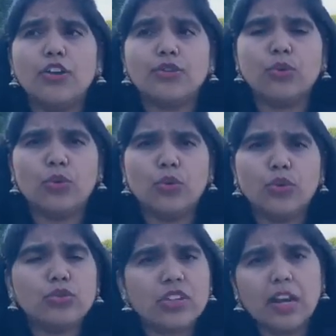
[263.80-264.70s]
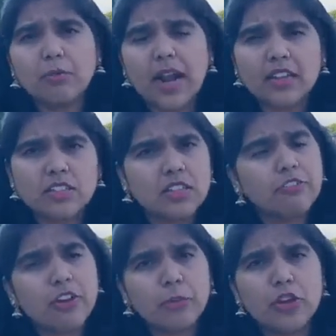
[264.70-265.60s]
So you start practicing
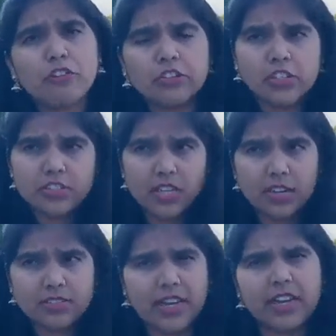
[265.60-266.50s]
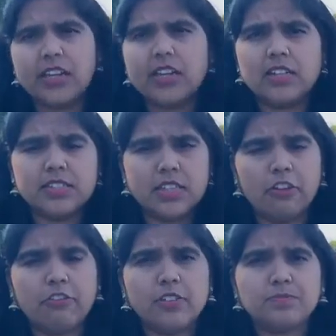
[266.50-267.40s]
from your first year, second year
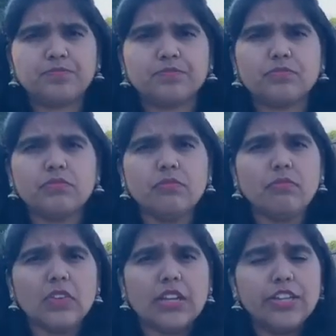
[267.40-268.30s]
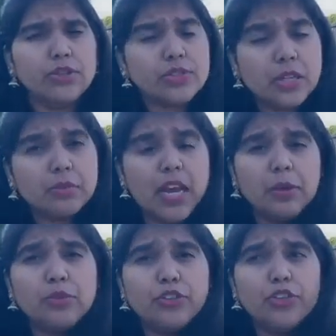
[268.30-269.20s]
itself. Give some
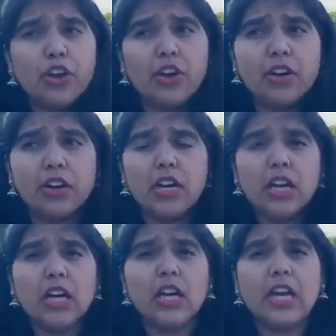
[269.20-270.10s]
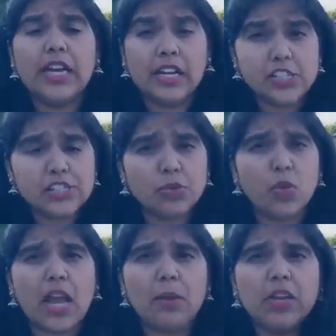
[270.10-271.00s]
time to your English
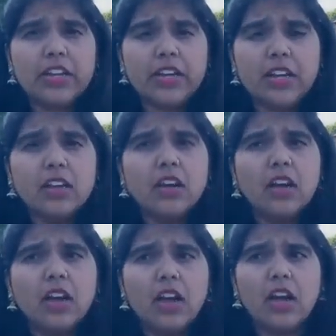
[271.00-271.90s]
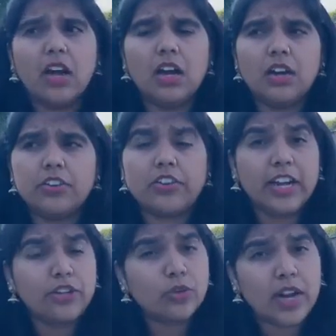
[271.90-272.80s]
vocabulary.
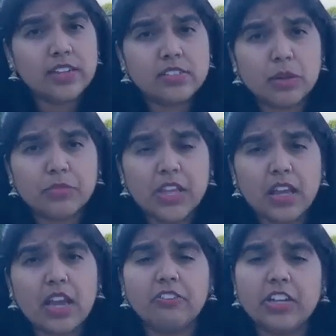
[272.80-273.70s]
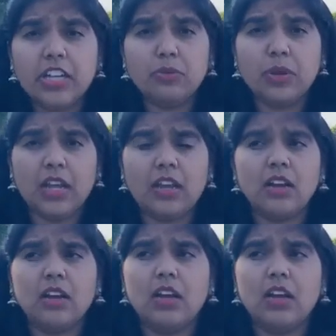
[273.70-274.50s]
Try to write something every evening.